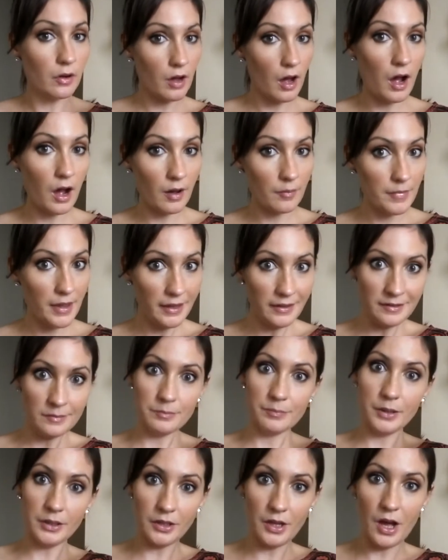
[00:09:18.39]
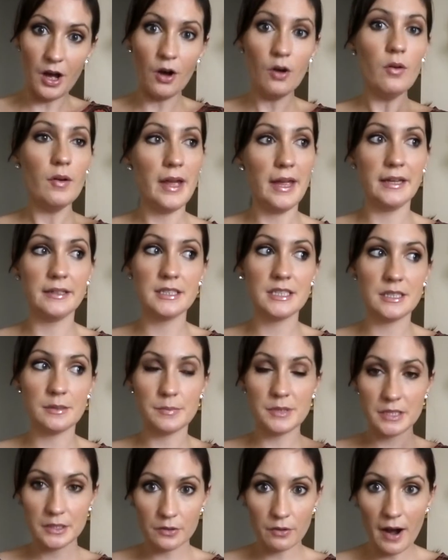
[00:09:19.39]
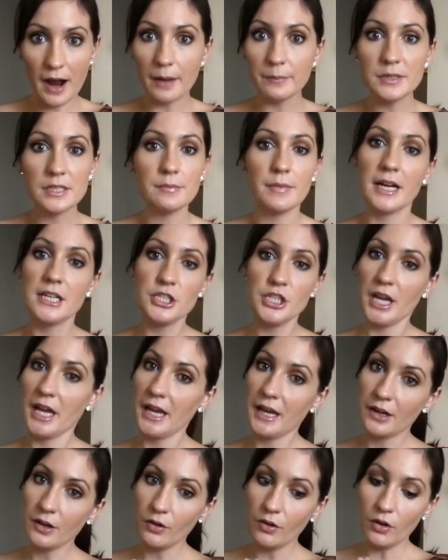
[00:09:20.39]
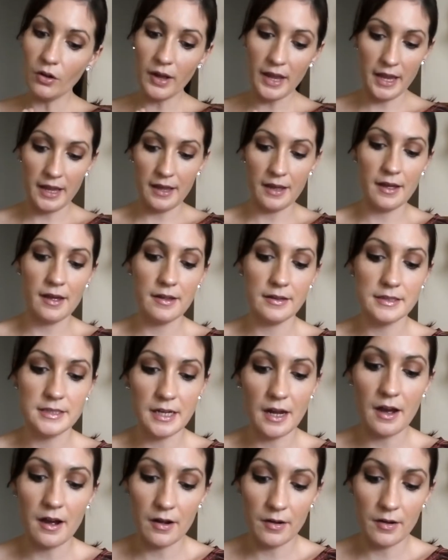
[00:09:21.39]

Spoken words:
comment below and subscribe to my channel, and